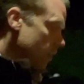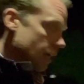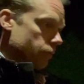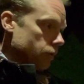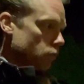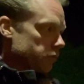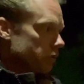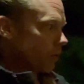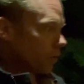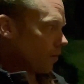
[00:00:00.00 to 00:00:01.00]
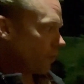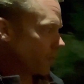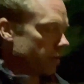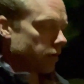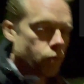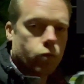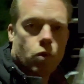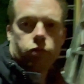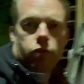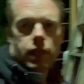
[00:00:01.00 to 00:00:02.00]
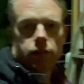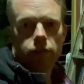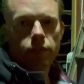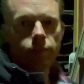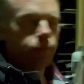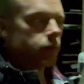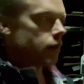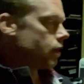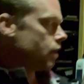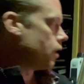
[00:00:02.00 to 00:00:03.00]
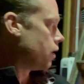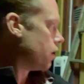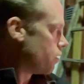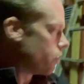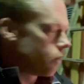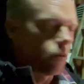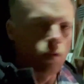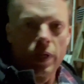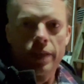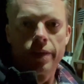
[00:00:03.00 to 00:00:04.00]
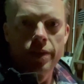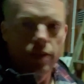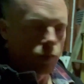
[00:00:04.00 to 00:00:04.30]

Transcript: I will also turn off the water heater, or well, the